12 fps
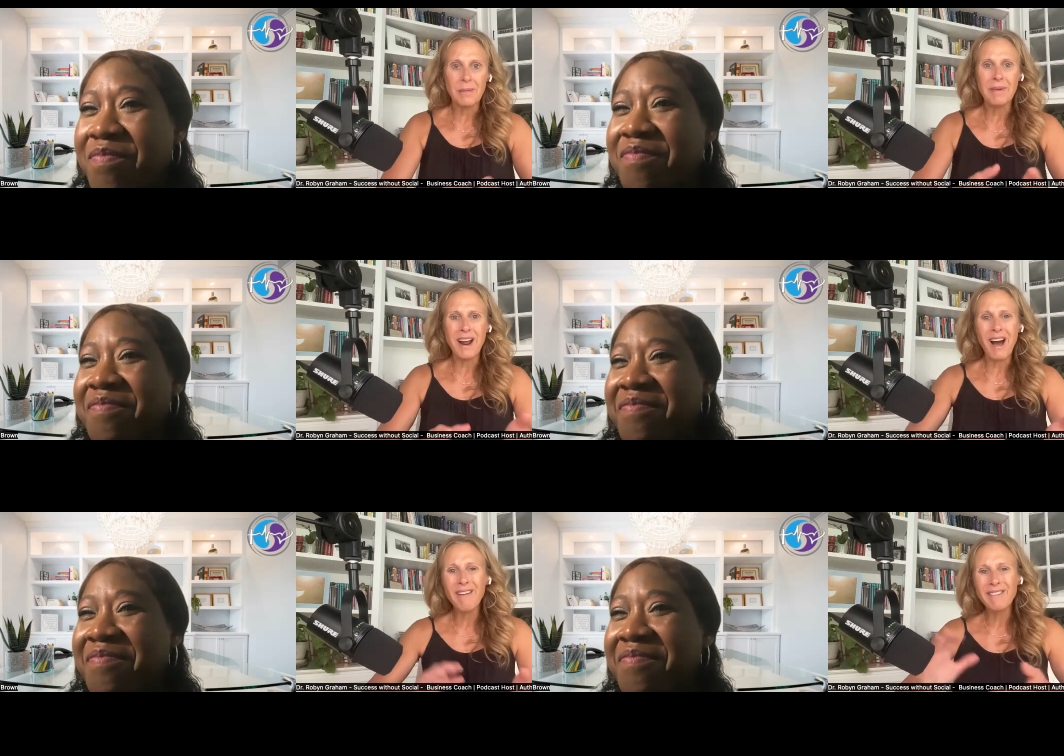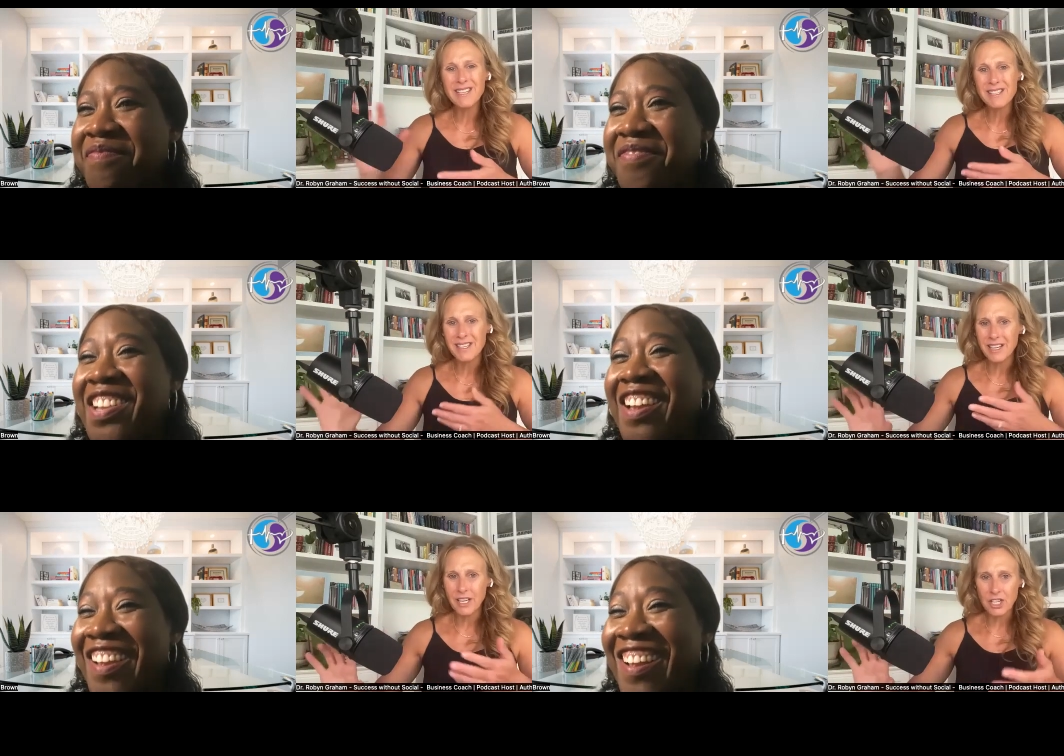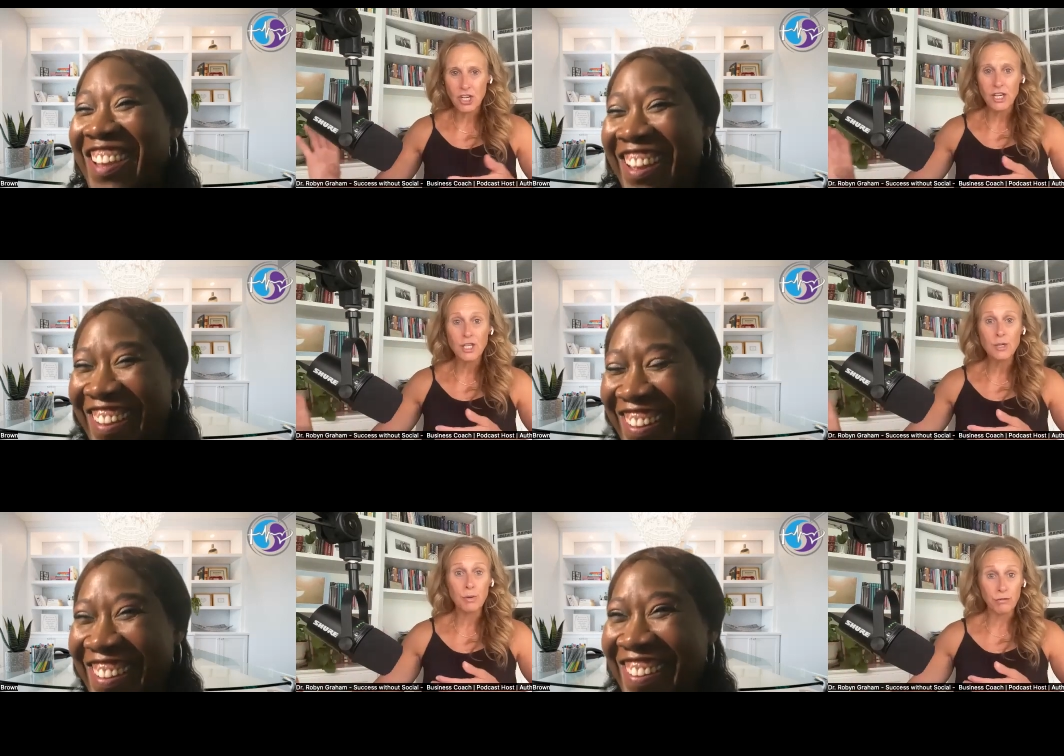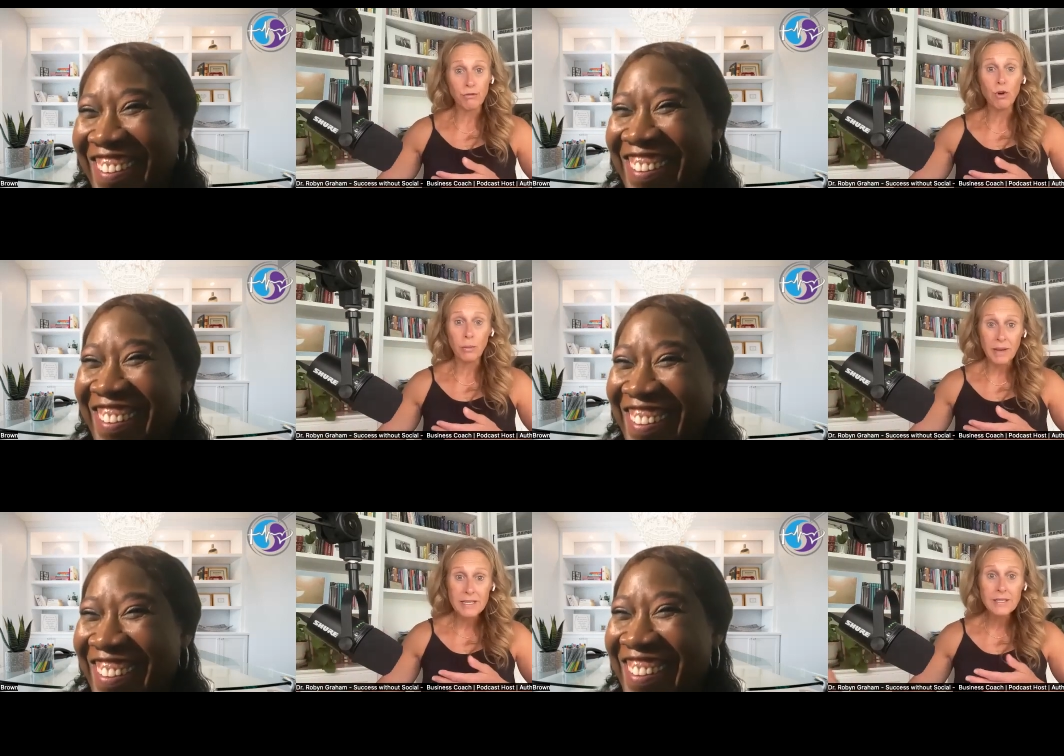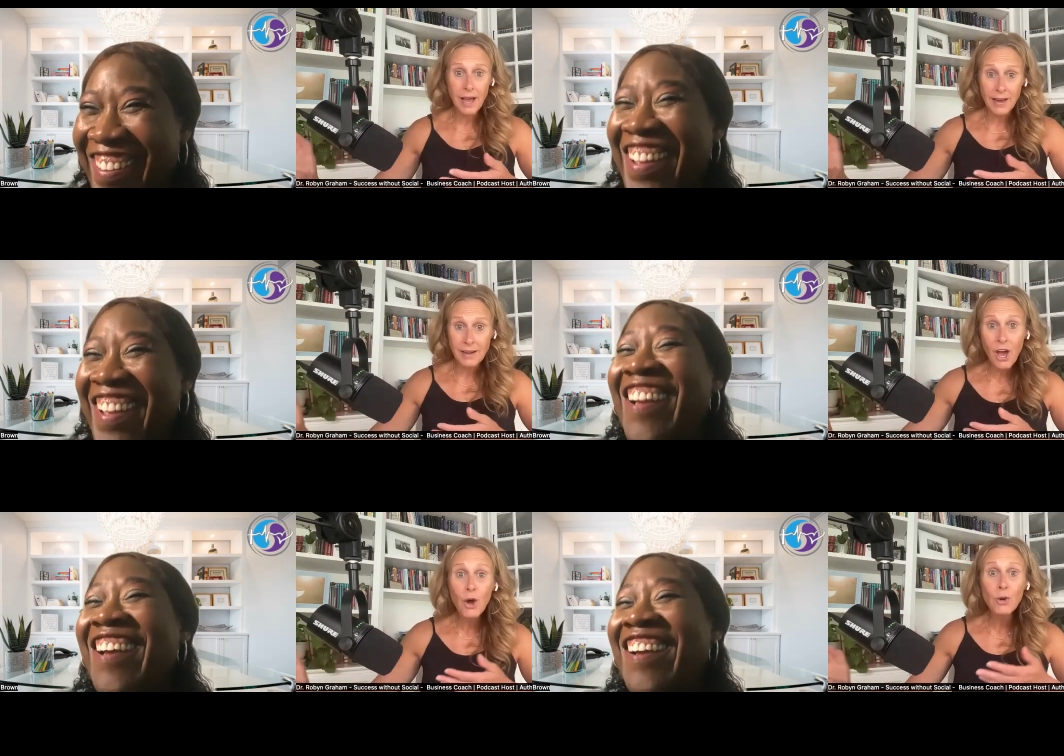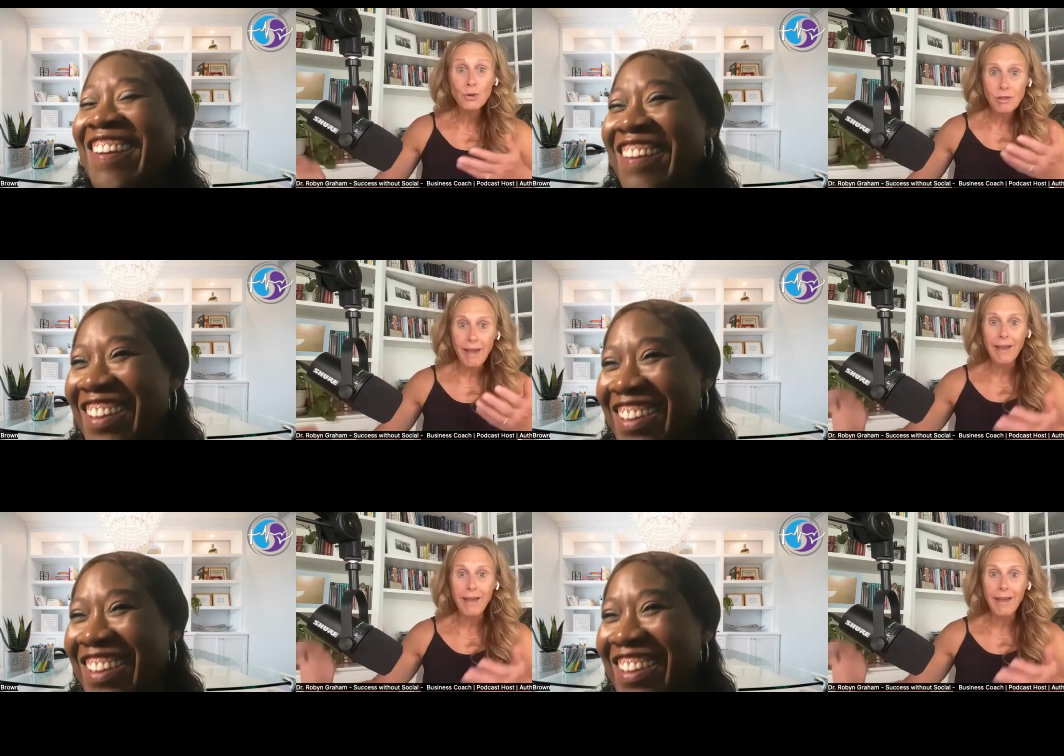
Speaker 1: I mean, obviously it can change performance. I know,